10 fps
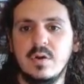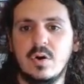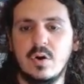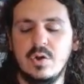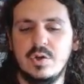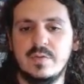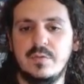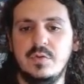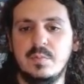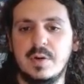or you just have a
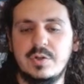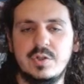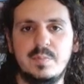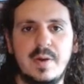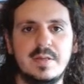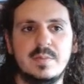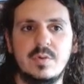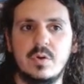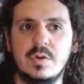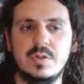few bucks, just buy some
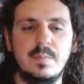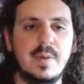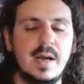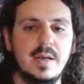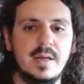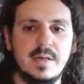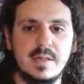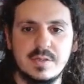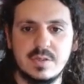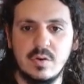coins on
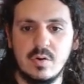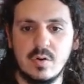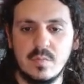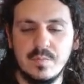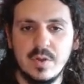Binance or